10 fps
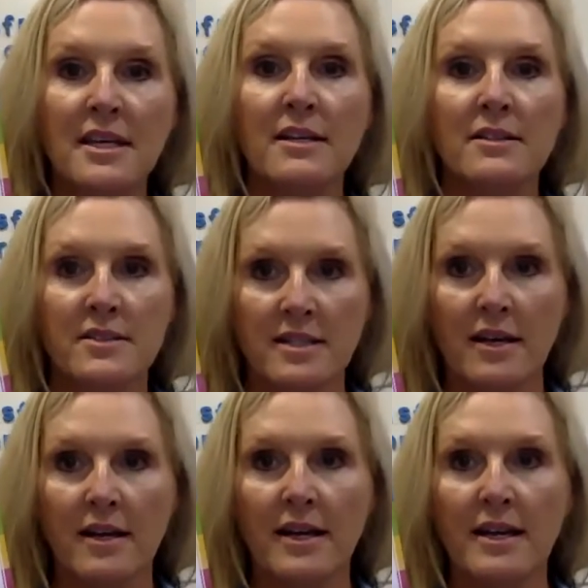
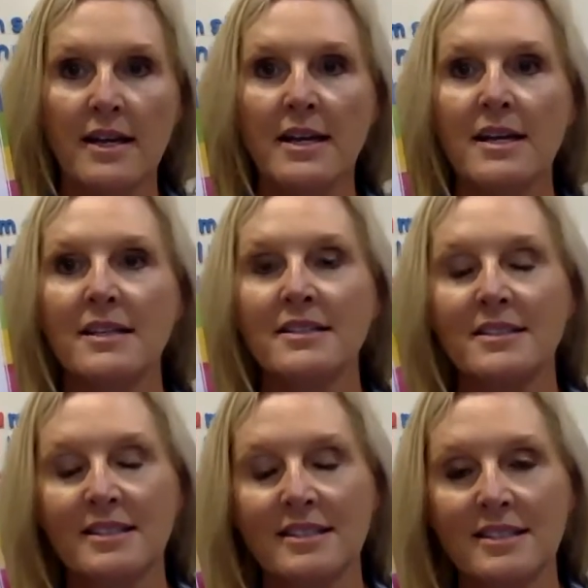Sun,
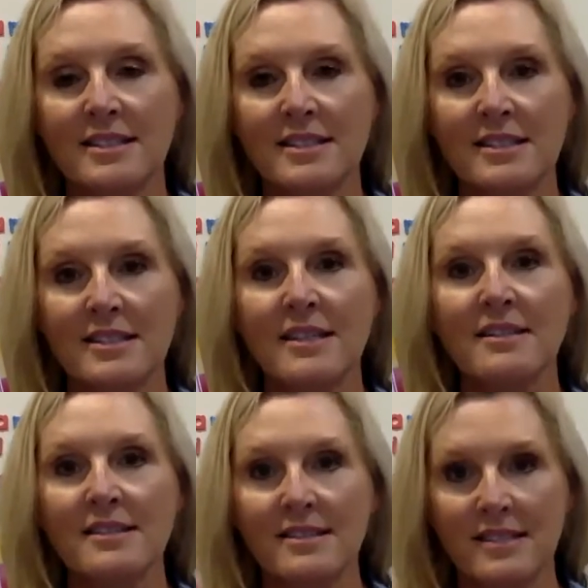
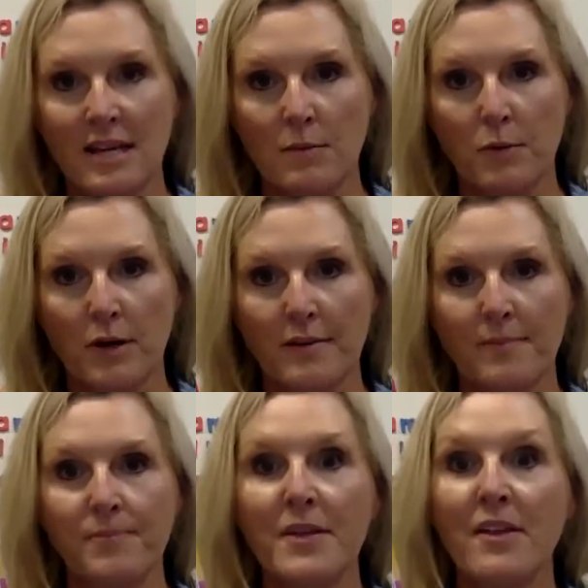zebra.
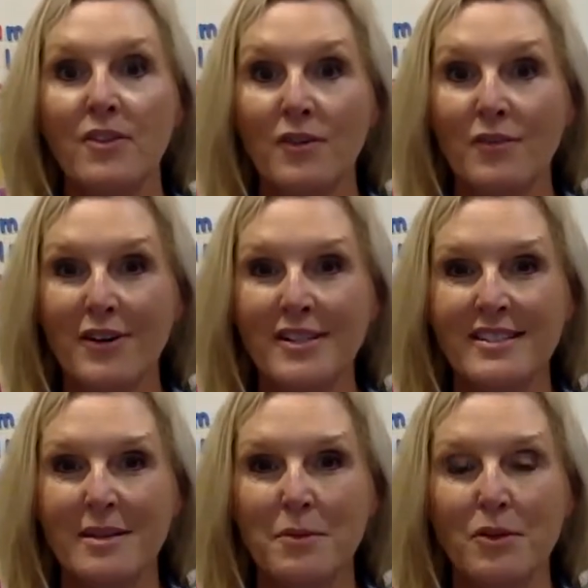They're very
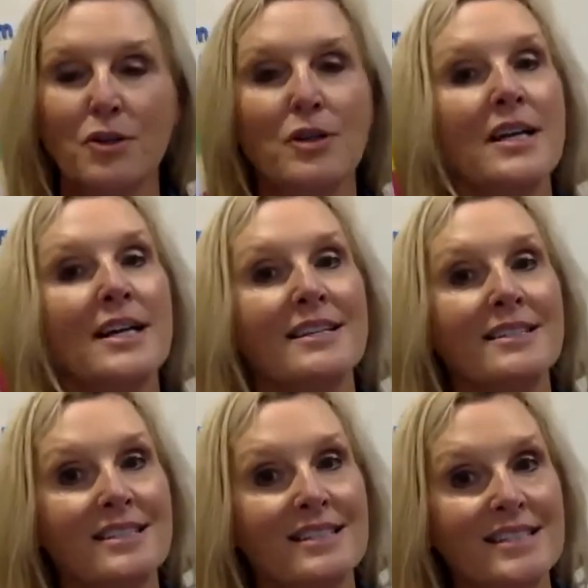similar.
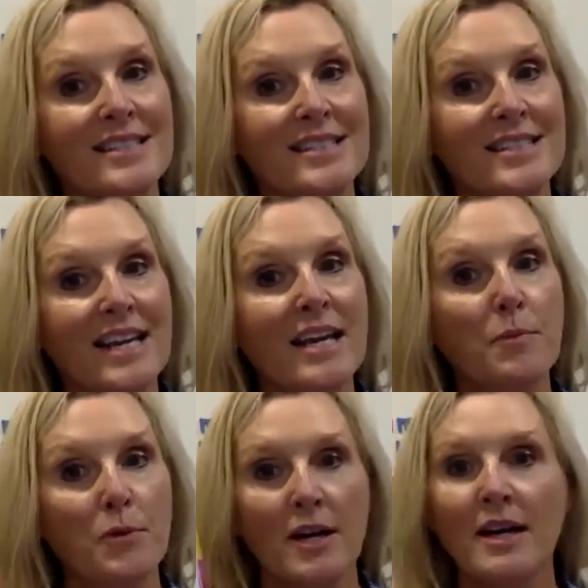
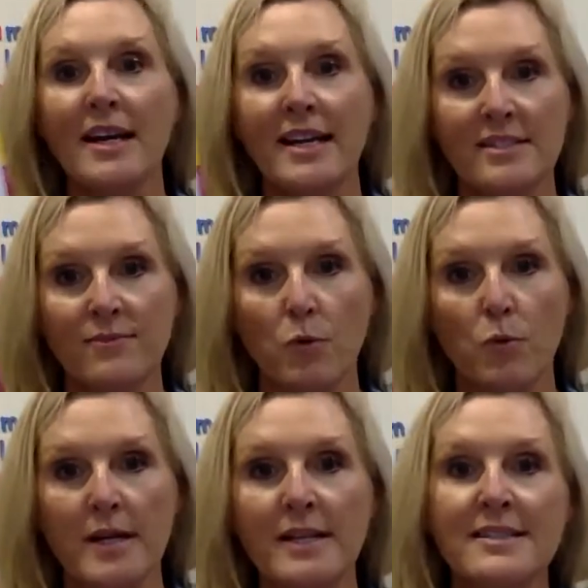Zebra is
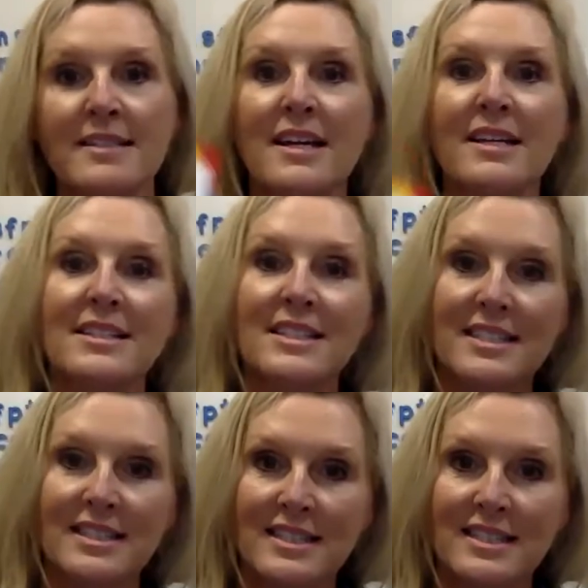voiced,
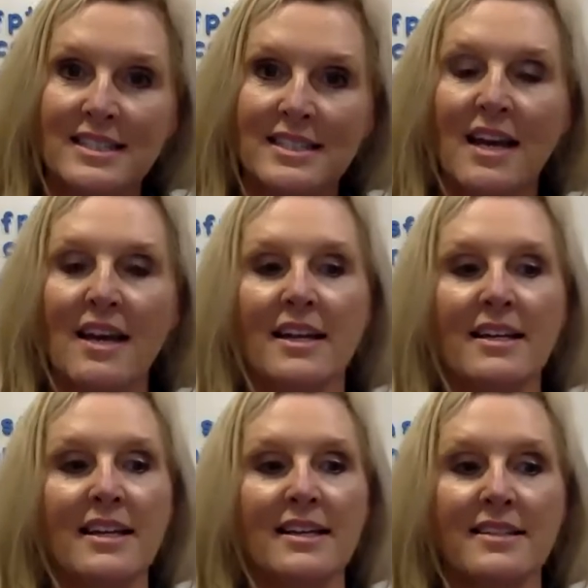sun
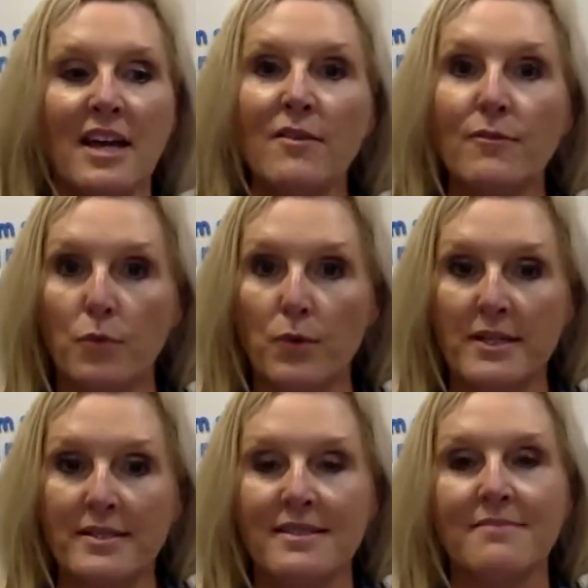is
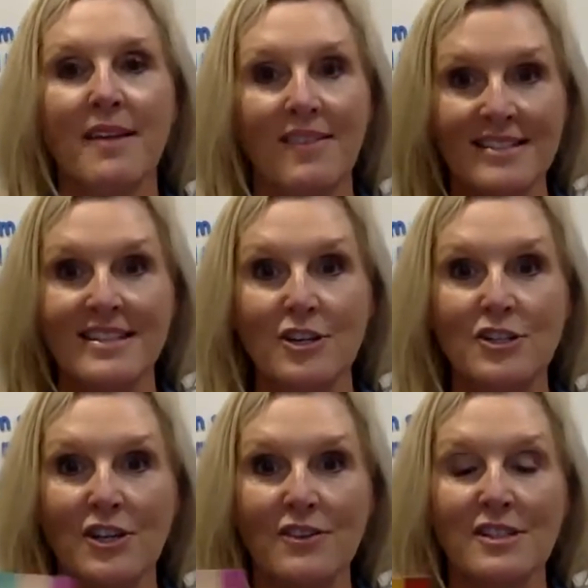unvoiced, and that's how you
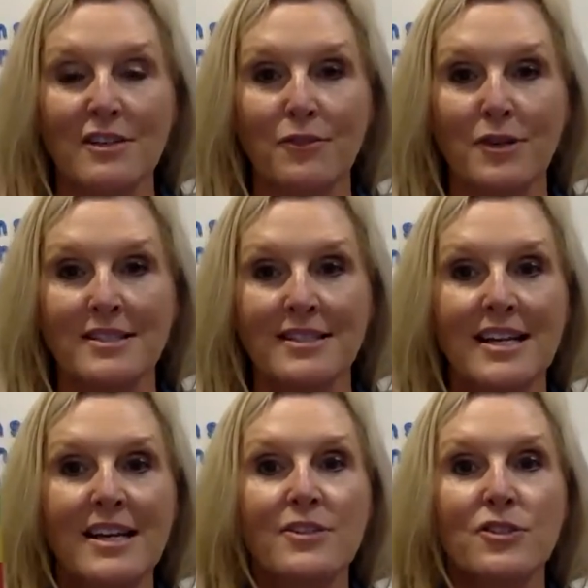tell the difference.
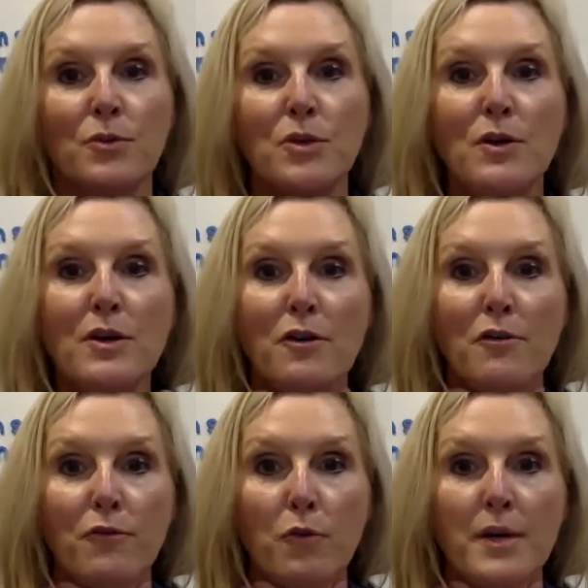So when you hear a
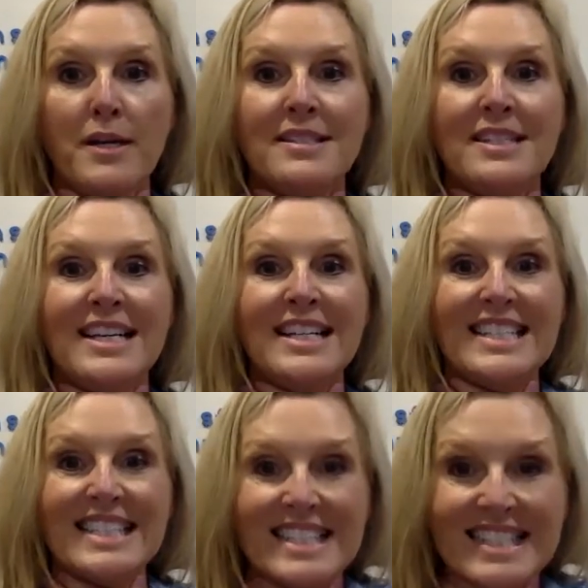voiced
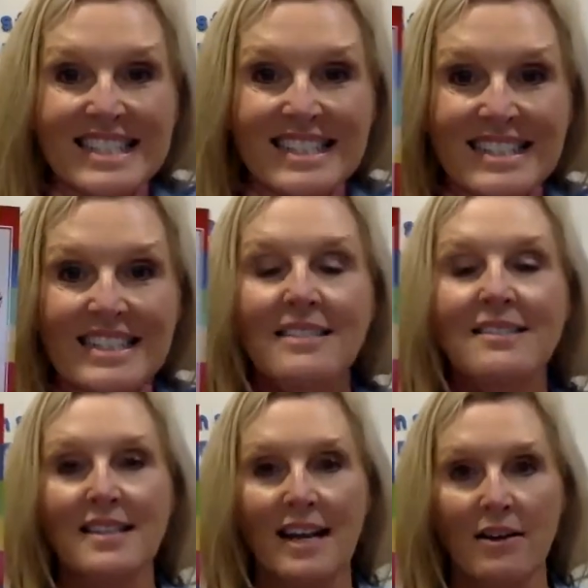z
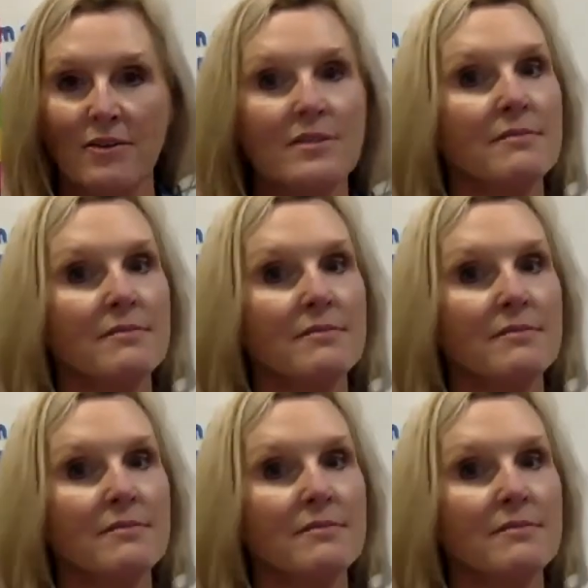sound,